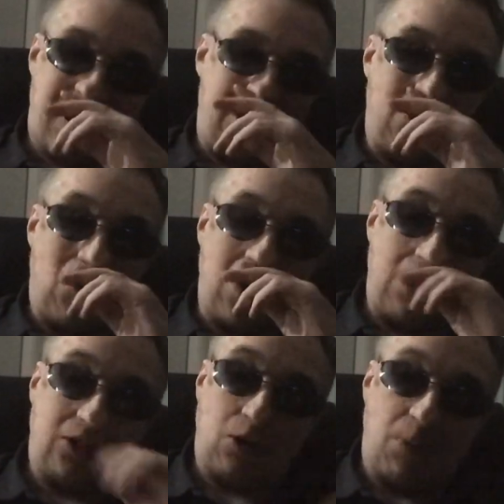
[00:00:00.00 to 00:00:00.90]
You want
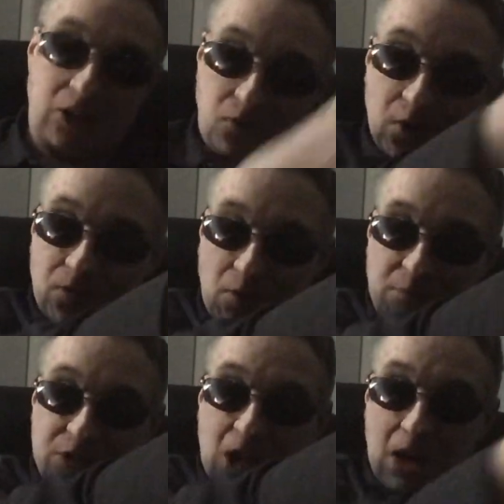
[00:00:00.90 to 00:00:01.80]
it so much feet from
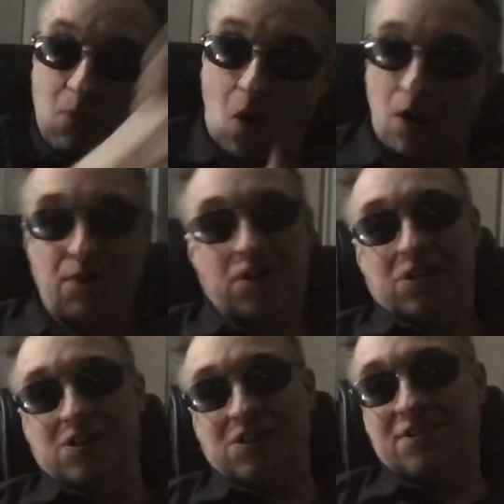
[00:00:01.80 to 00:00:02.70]
the sidewalk.
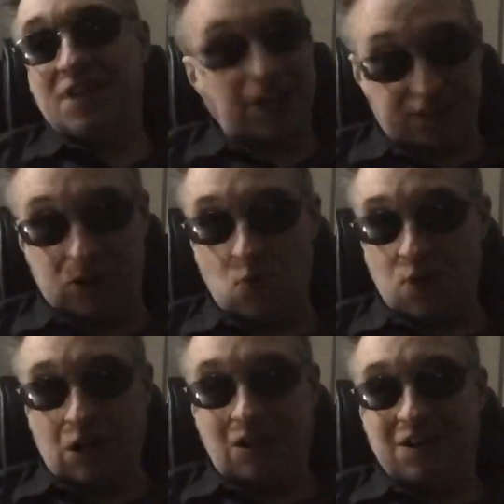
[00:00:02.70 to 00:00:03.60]
That's
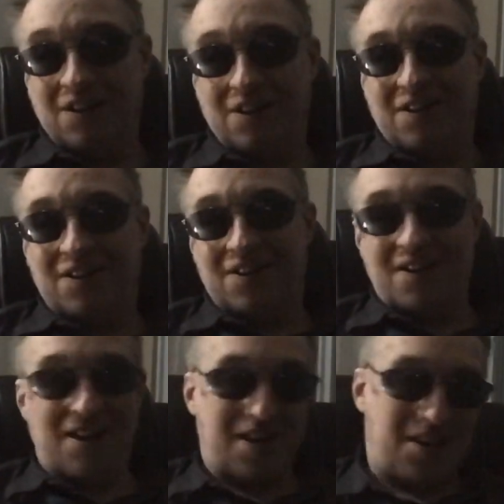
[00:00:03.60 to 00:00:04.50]
zoning.
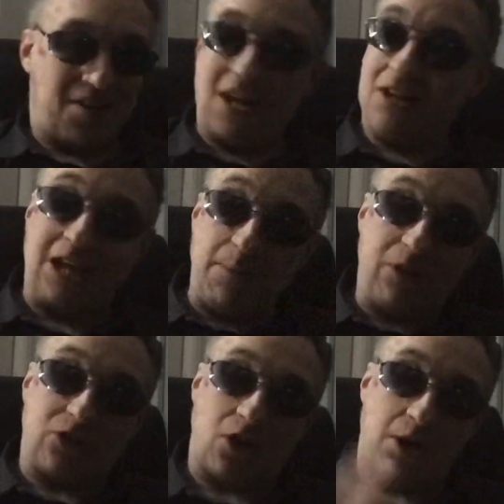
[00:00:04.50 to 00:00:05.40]
In
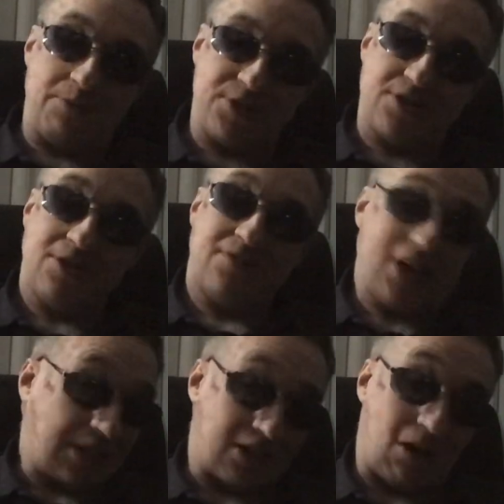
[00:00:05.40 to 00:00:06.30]
layman terms,
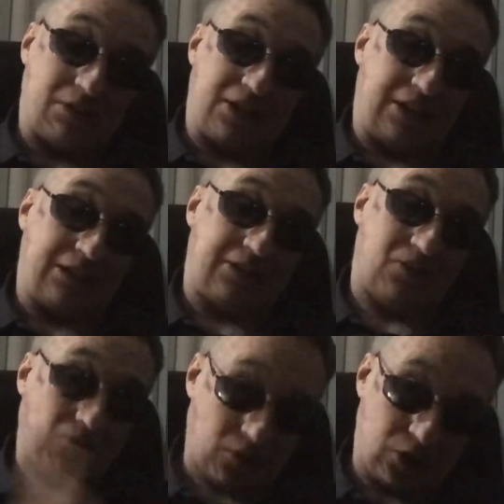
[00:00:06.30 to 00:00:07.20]
that's how it is
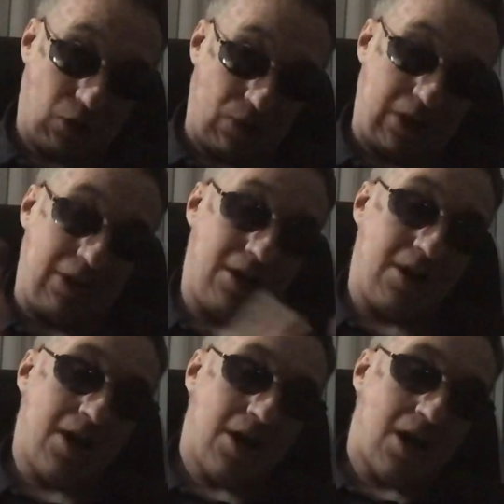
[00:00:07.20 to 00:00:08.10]
for zoning.
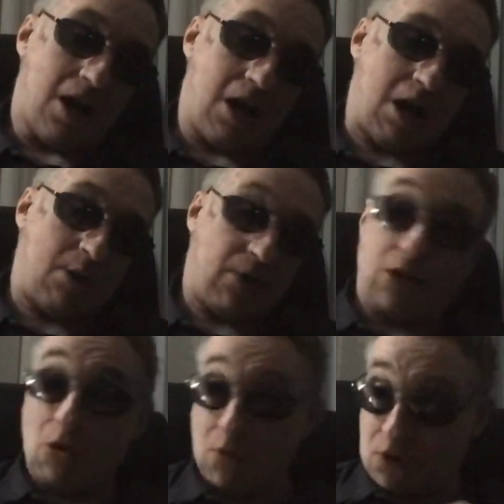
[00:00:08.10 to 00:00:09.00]
You
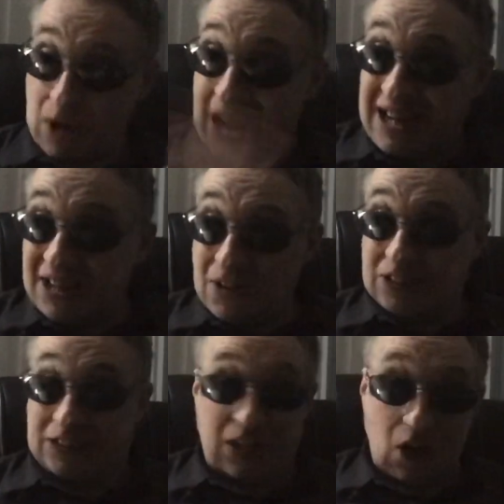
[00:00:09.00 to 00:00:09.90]
go to any
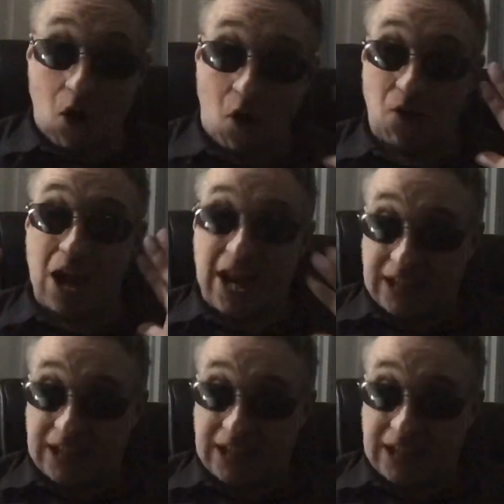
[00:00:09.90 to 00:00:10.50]
city hall